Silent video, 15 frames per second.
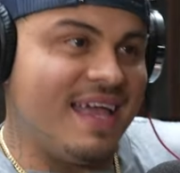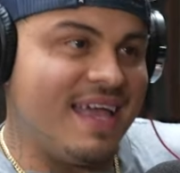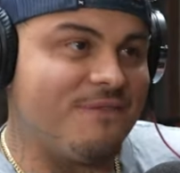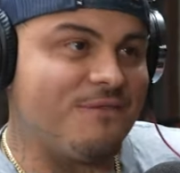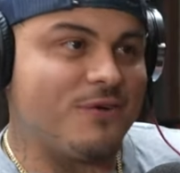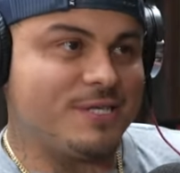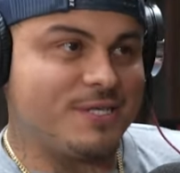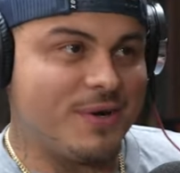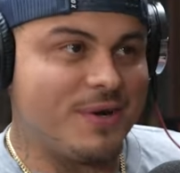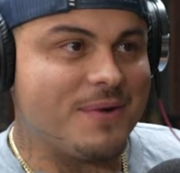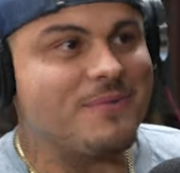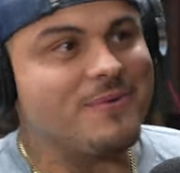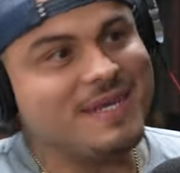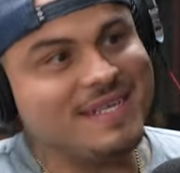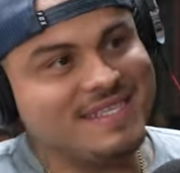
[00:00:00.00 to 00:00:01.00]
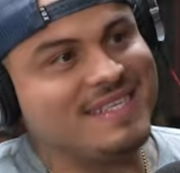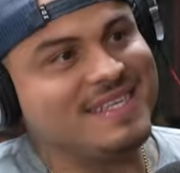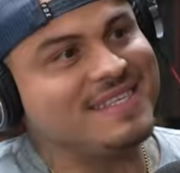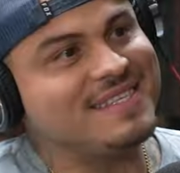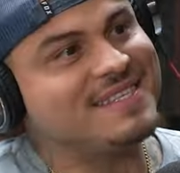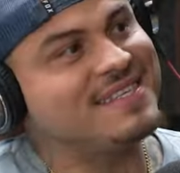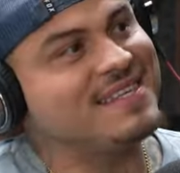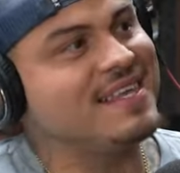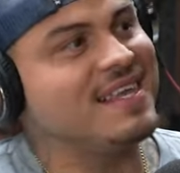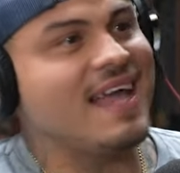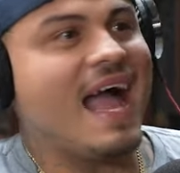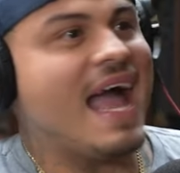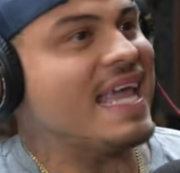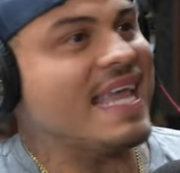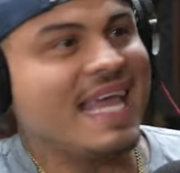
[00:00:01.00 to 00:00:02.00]
and for certain reasons.
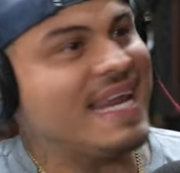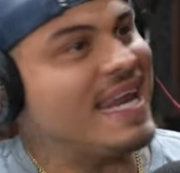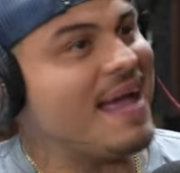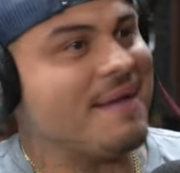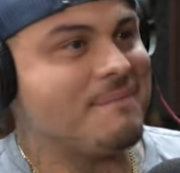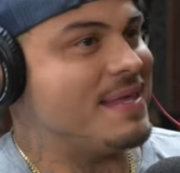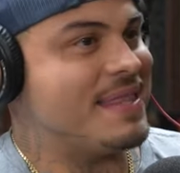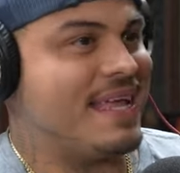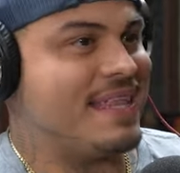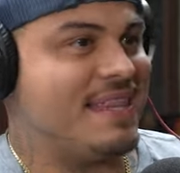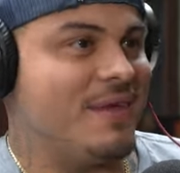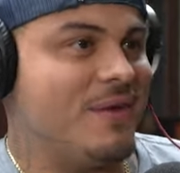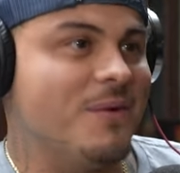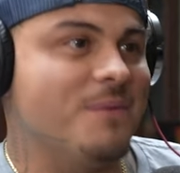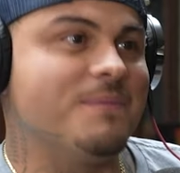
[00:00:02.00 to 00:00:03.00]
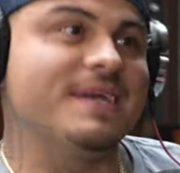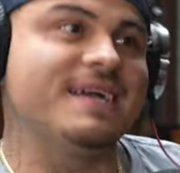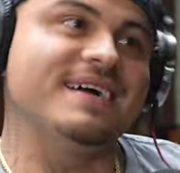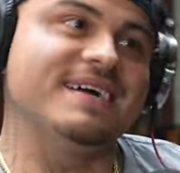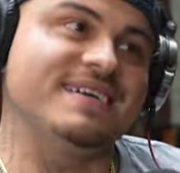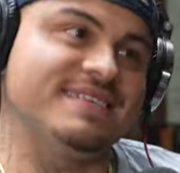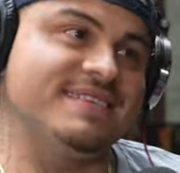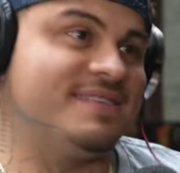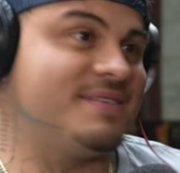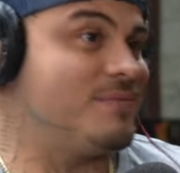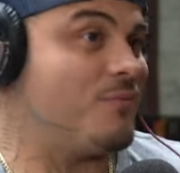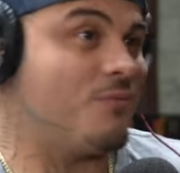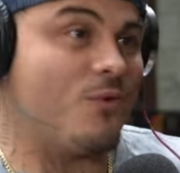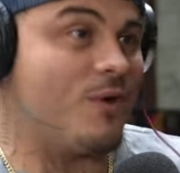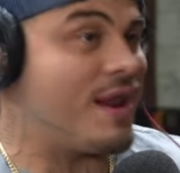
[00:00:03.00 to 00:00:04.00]
I cannot be that deal because
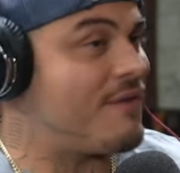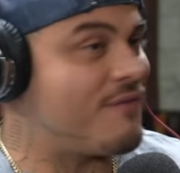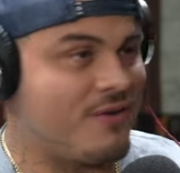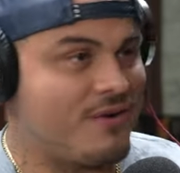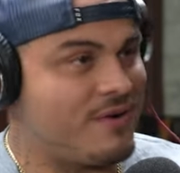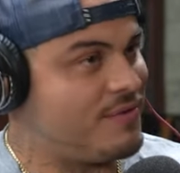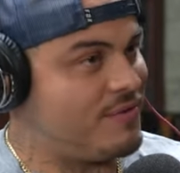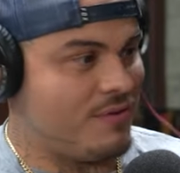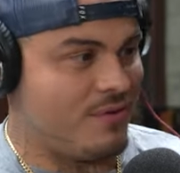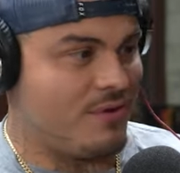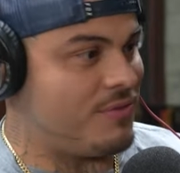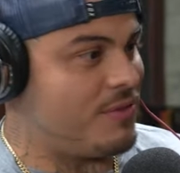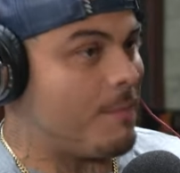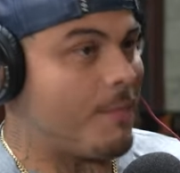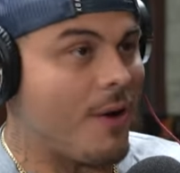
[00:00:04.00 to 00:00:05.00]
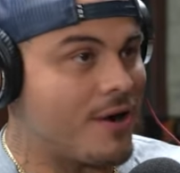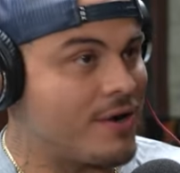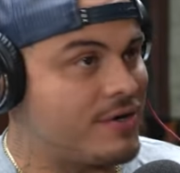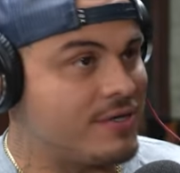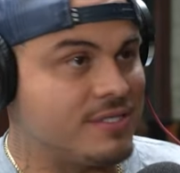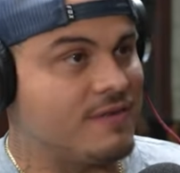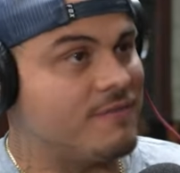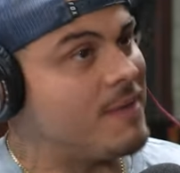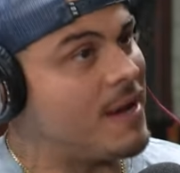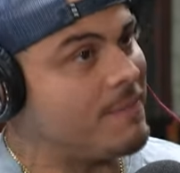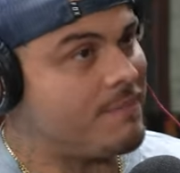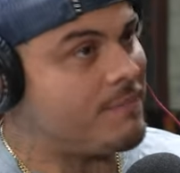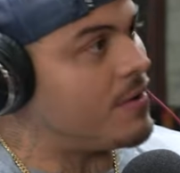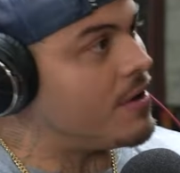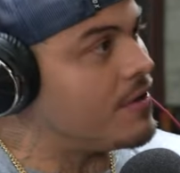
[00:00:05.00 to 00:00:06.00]
whatever you know the partners of my
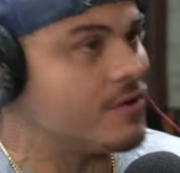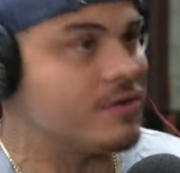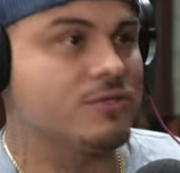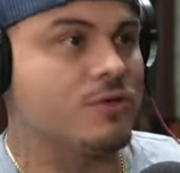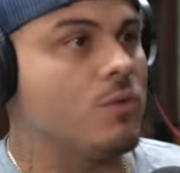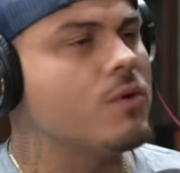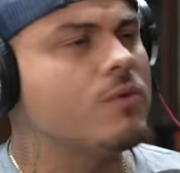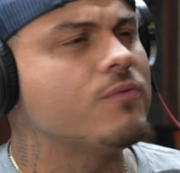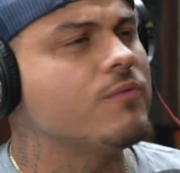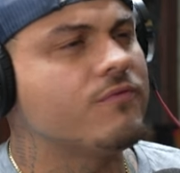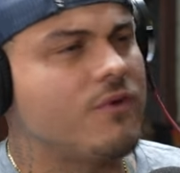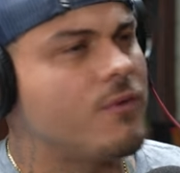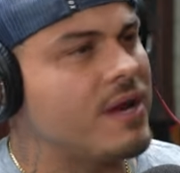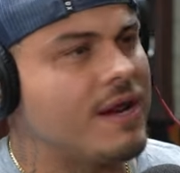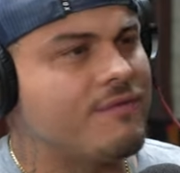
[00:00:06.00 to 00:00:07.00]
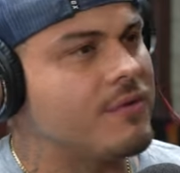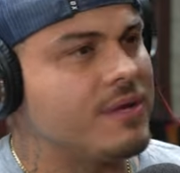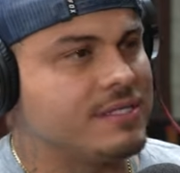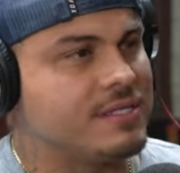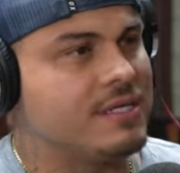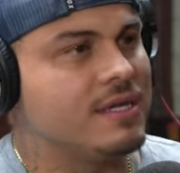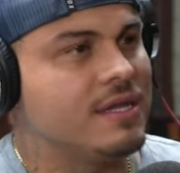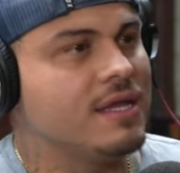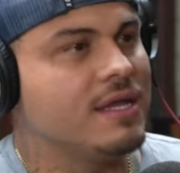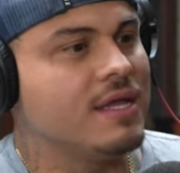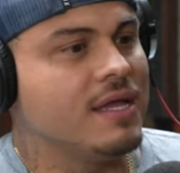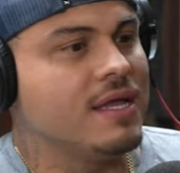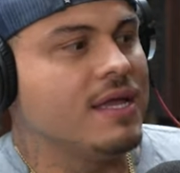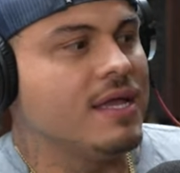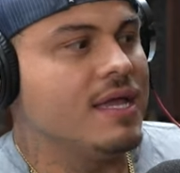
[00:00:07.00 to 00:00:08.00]
brothers or what, for whatever reason,
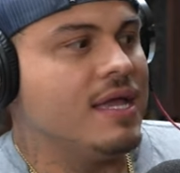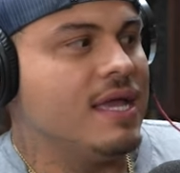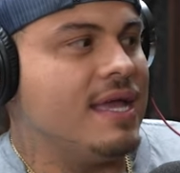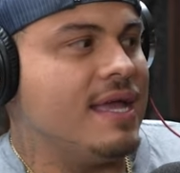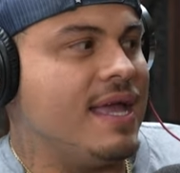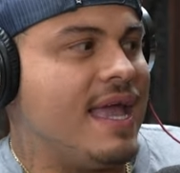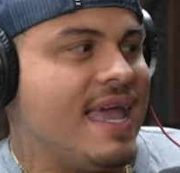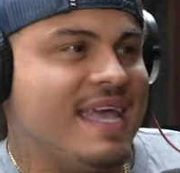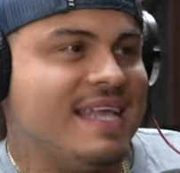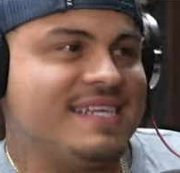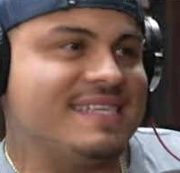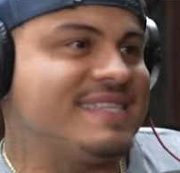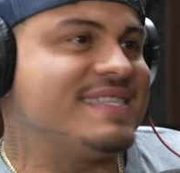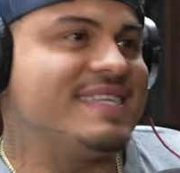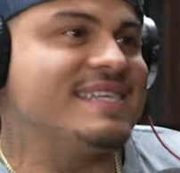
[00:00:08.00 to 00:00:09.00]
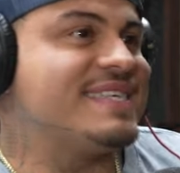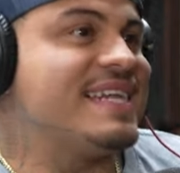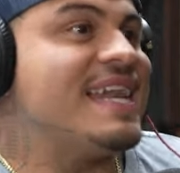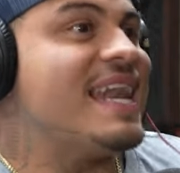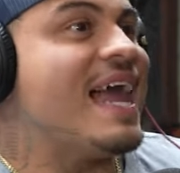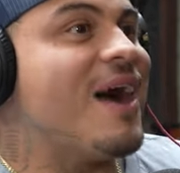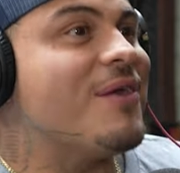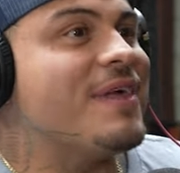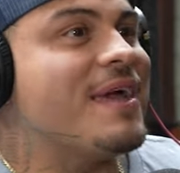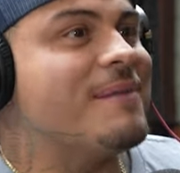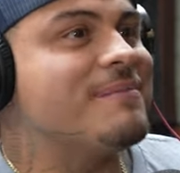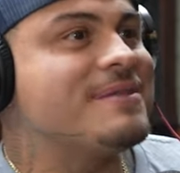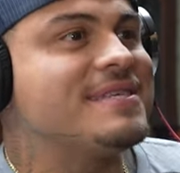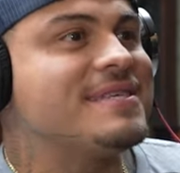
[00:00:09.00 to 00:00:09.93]
yeah, it just doesn't allow them. I